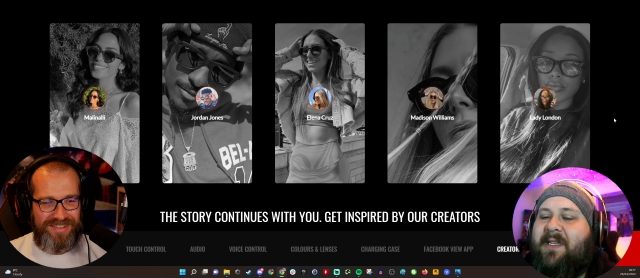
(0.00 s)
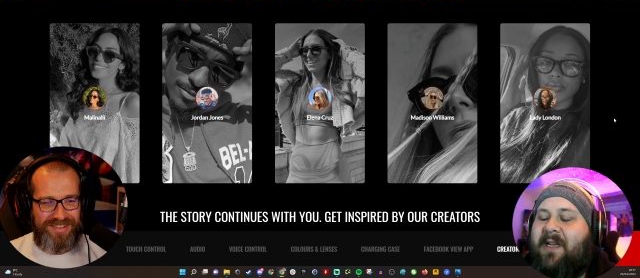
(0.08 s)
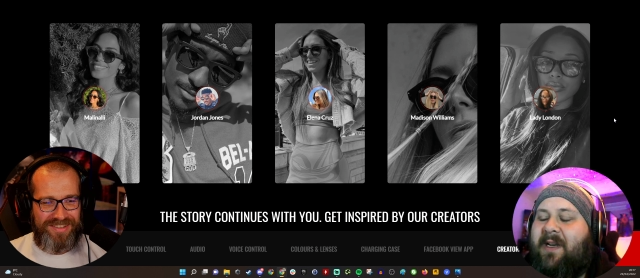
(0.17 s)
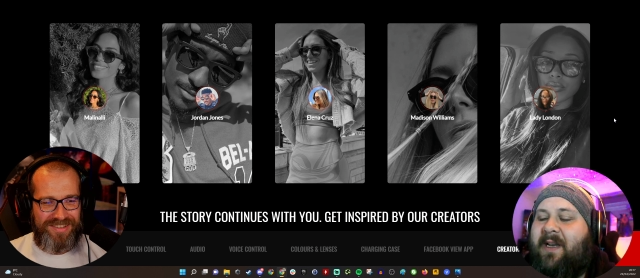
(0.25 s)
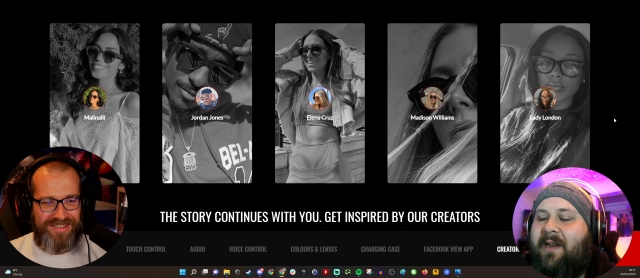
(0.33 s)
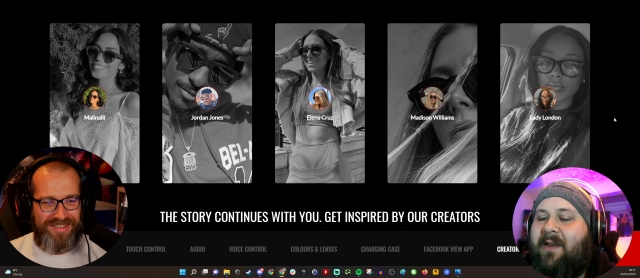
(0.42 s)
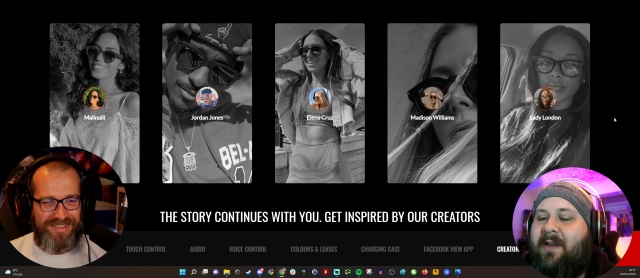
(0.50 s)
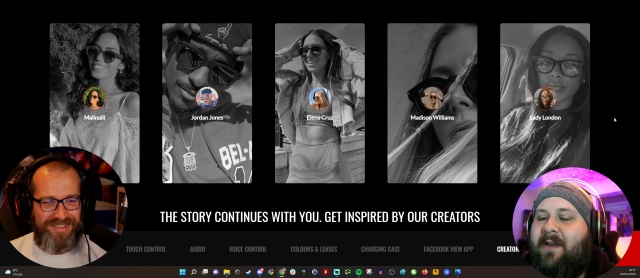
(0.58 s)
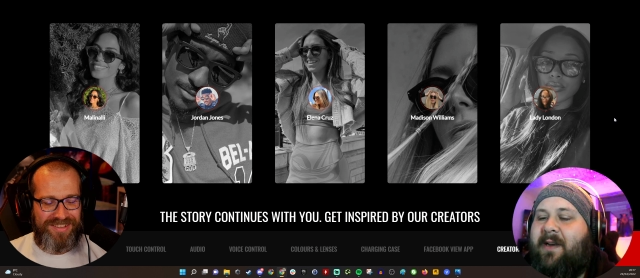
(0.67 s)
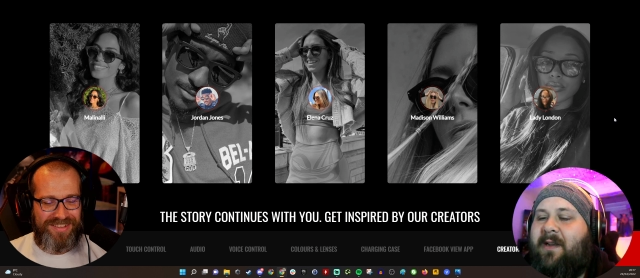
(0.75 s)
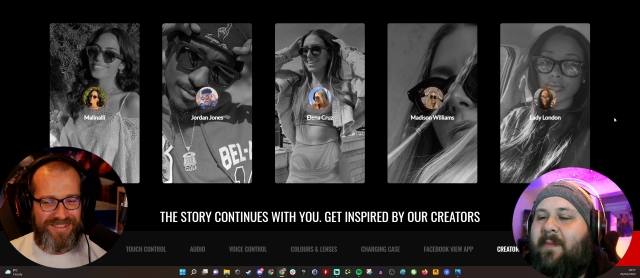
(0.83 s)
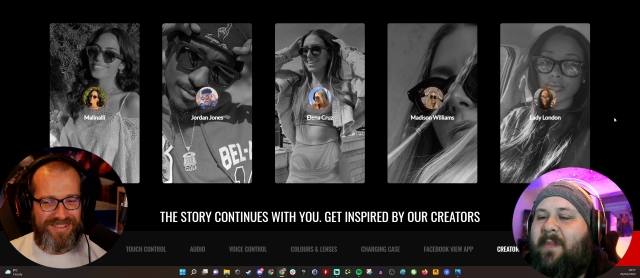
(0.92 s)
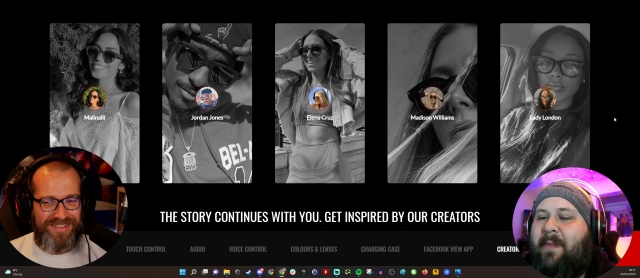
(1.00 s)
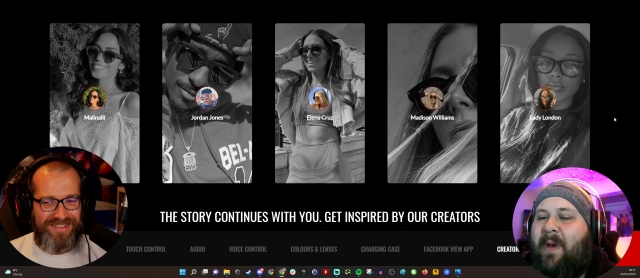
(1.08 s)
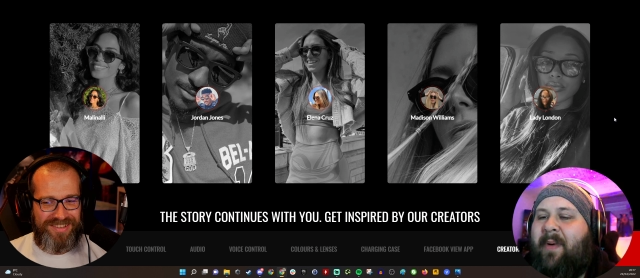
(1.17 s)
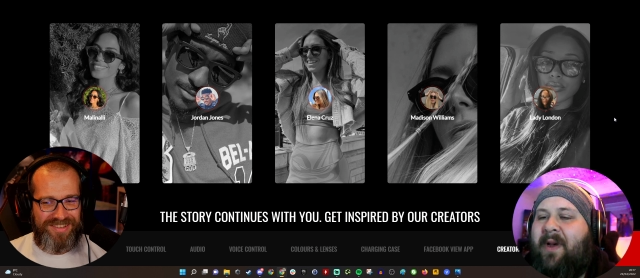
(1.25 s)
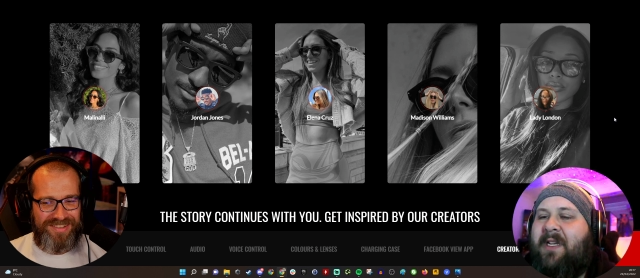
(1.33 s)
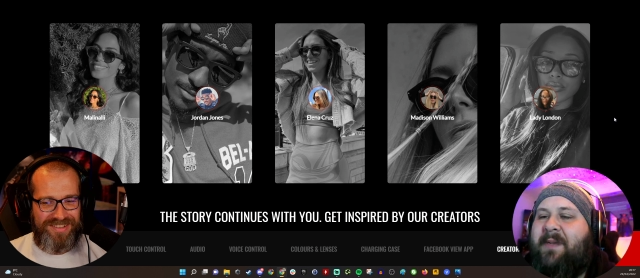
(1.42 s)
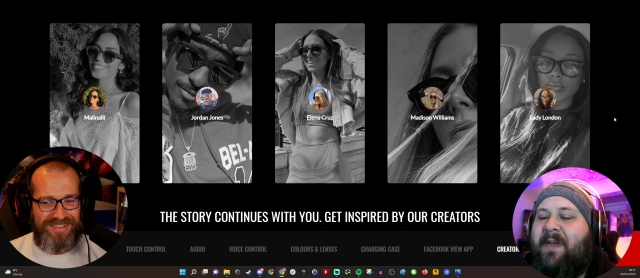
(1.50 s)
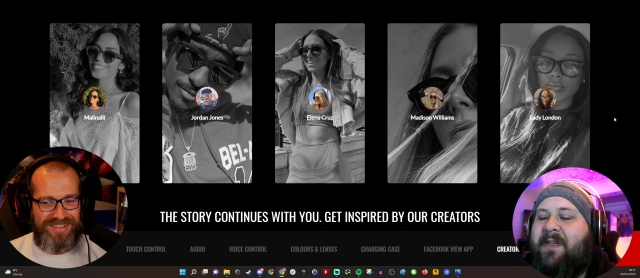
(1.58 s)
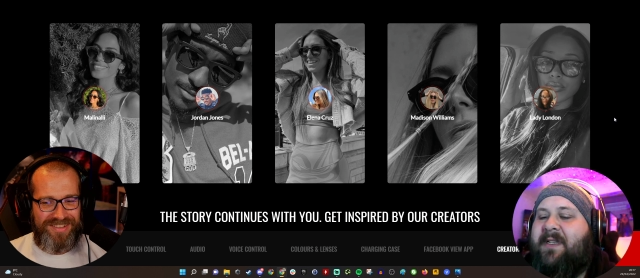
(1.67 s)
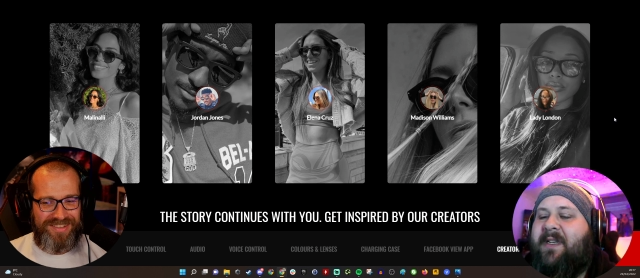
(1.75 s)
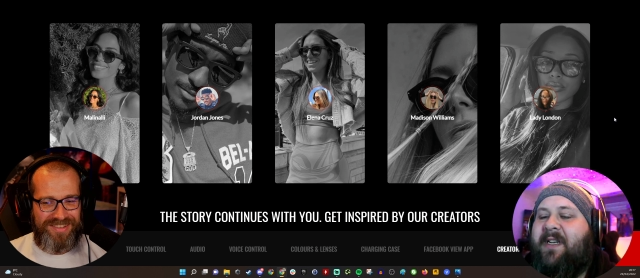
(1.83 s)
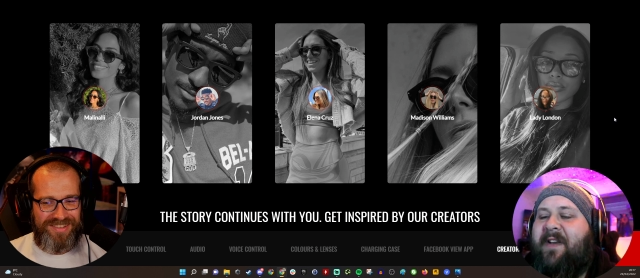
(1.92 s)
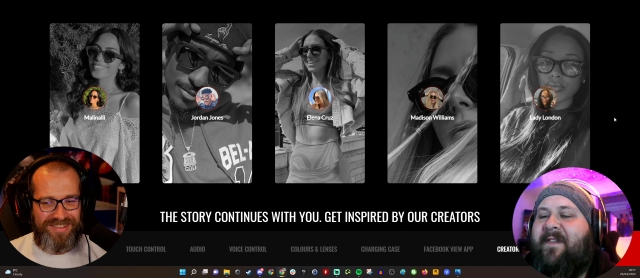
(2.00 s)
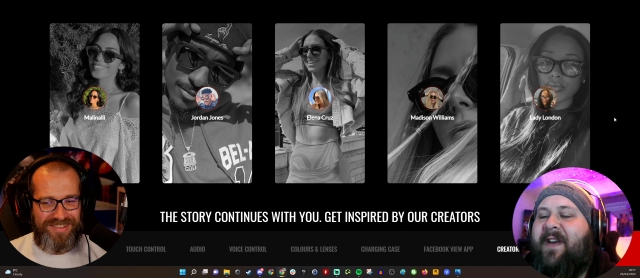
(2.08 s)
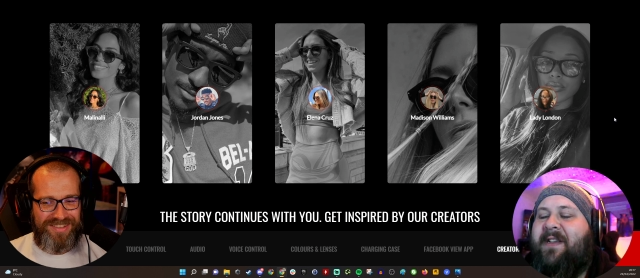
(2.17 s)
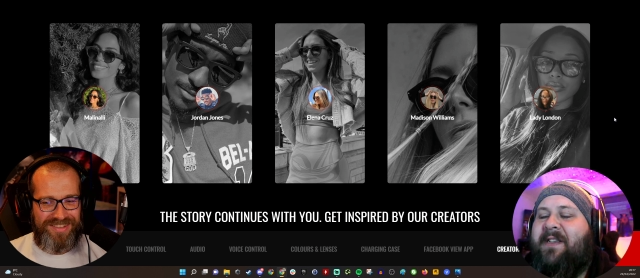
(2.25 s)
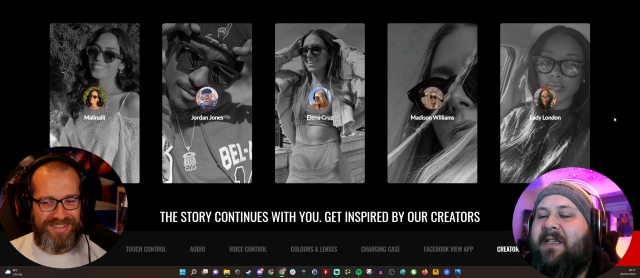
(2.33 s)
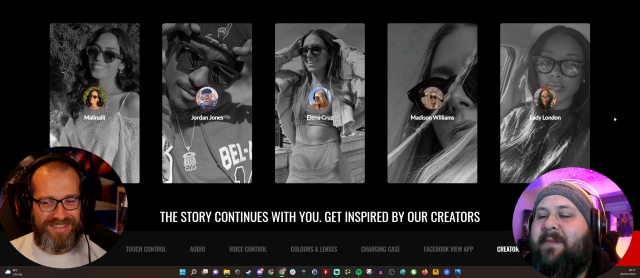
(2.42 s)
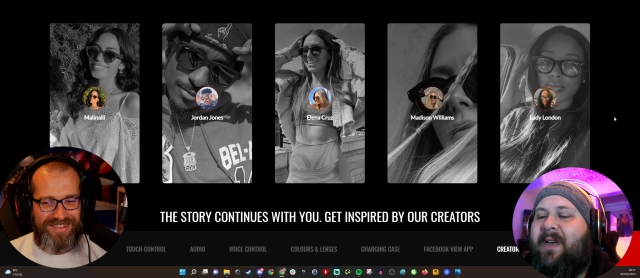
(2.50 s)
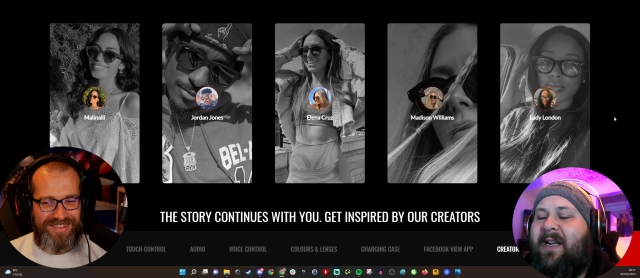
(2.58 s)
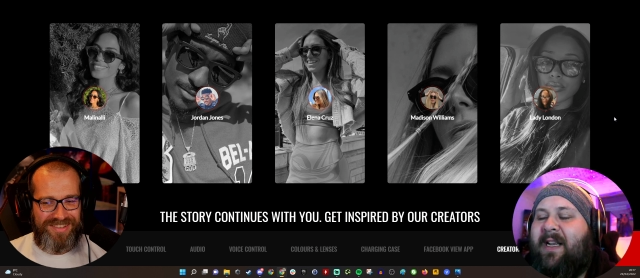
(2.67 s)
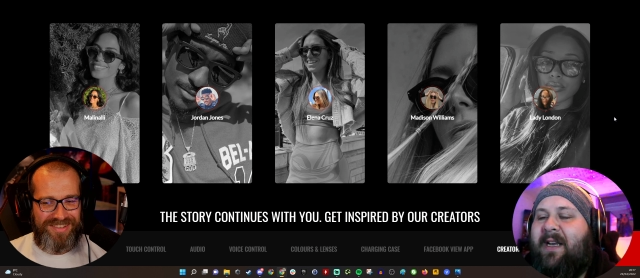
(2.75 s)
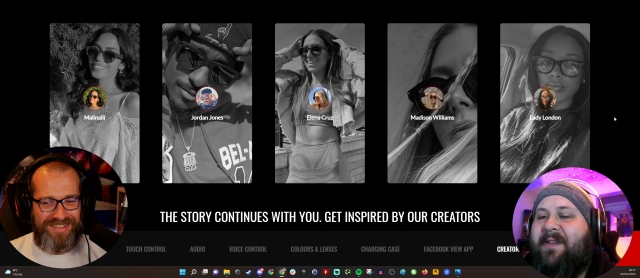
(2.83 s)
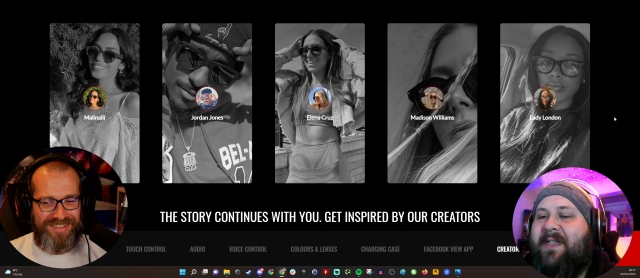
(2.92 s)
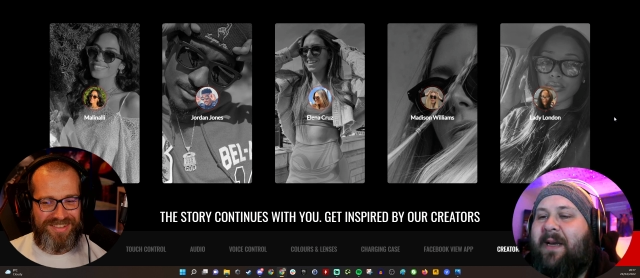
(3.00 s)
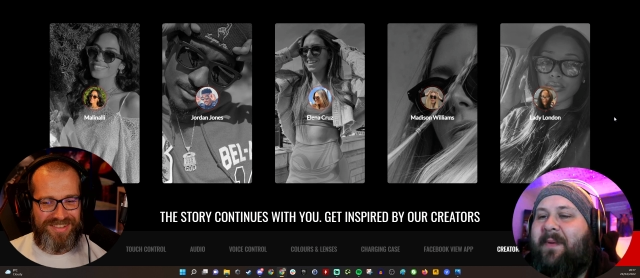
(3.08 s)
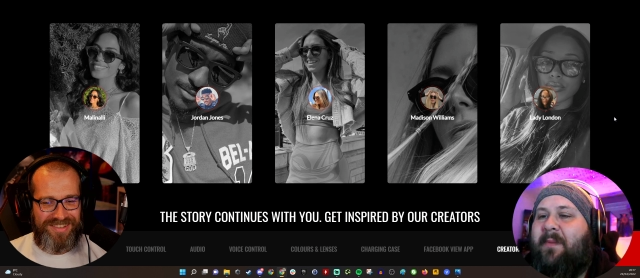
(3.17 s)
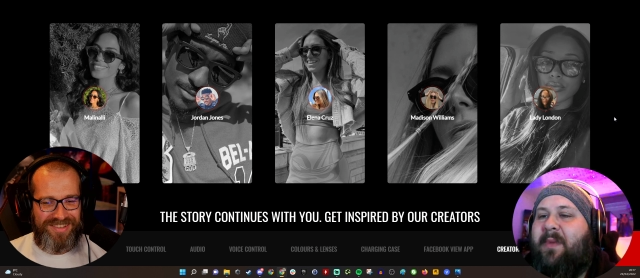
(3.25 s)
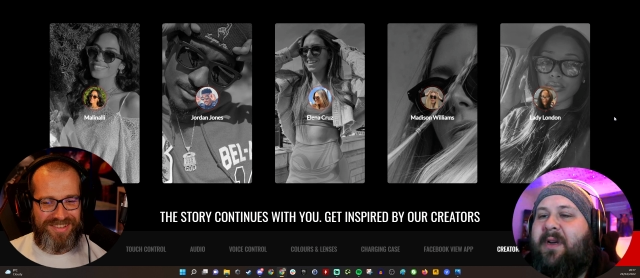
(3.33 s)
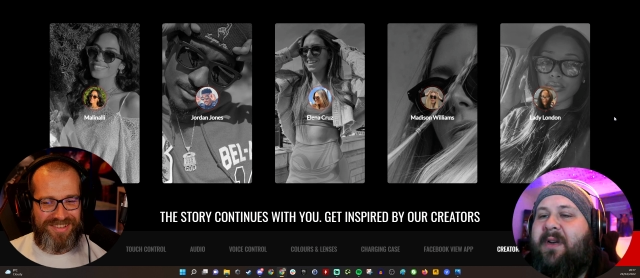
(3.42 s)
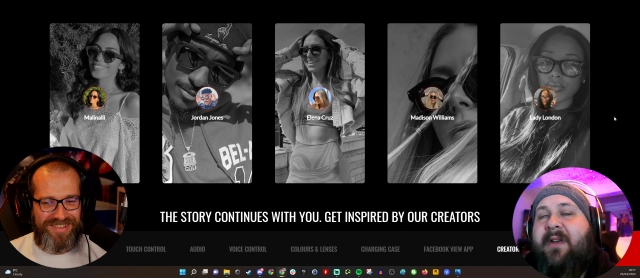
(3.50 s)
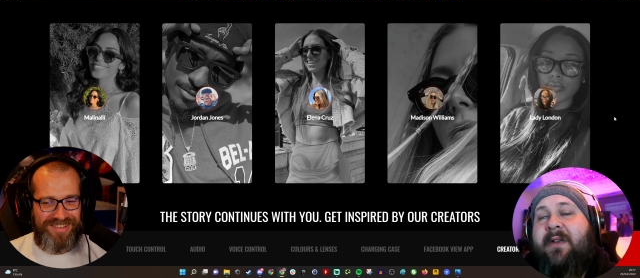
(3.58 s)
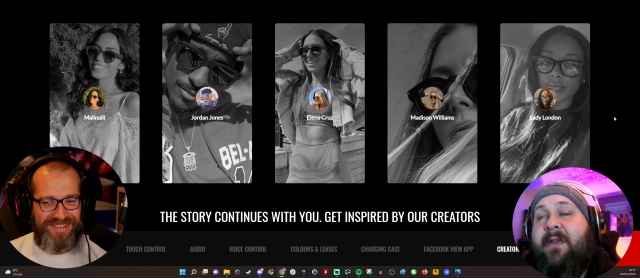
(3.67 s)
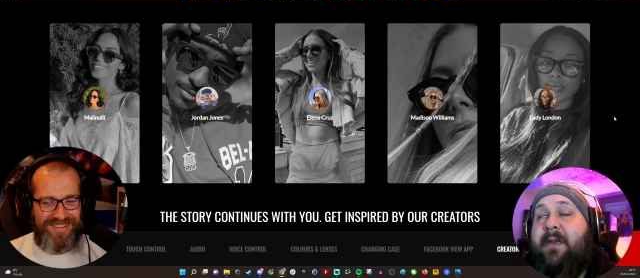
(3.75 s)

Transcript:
Speaker 1: it's like, you know, a big bit of perspex on the side of your face. It's a bit clear what's happening, but